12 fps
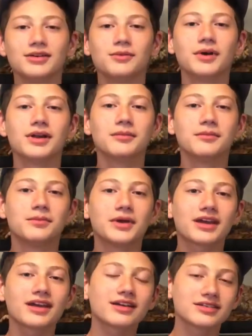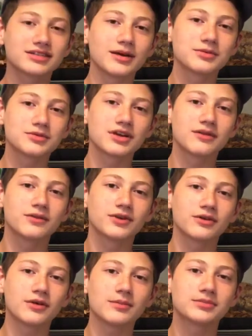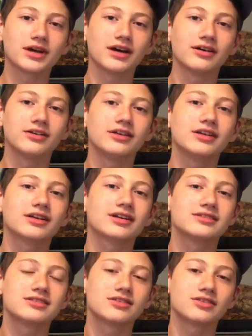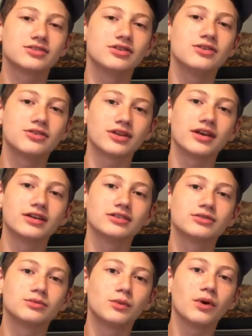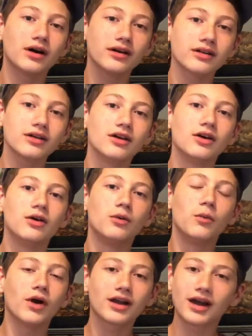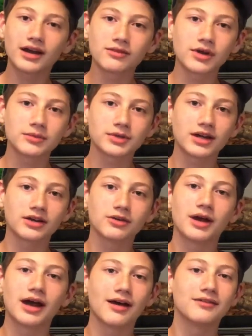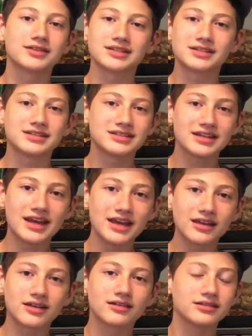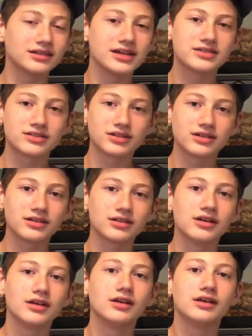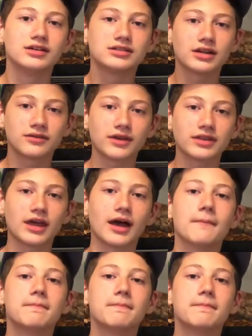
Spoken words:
When picking a substrate for your reptile, you need to consider two things. One, what kind of reptile you have. It's a snake, lizard, stuff like that.